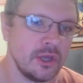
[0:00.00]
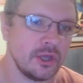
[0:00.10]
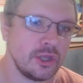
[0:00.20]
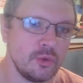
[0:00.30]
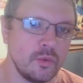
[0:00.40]

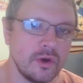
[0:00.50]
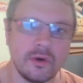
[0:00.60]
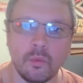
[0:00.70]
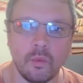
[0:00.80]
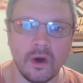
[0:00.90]
You
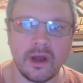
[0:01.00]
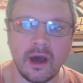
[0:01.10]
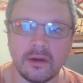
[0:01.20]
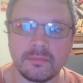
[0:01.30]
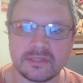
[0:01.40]
will
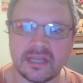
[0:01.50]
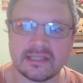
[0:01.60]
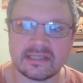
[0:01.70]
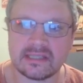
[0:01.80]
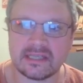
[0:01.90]

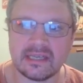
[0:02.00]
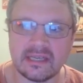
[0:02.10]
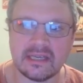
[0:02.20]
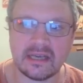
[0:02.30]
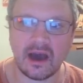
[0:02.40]
100%
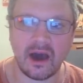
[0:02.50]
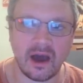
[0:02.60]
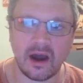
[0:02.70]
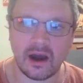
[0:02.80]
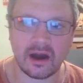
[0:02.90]
see
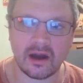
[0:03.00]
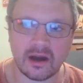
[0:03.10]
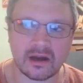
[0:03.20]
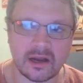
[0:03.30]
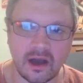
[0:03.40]

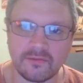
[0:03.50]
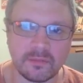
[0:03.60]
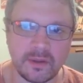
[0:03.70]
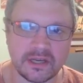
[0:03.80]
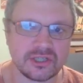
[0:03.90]
our cover
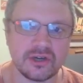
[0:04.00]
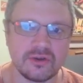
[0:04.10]
picture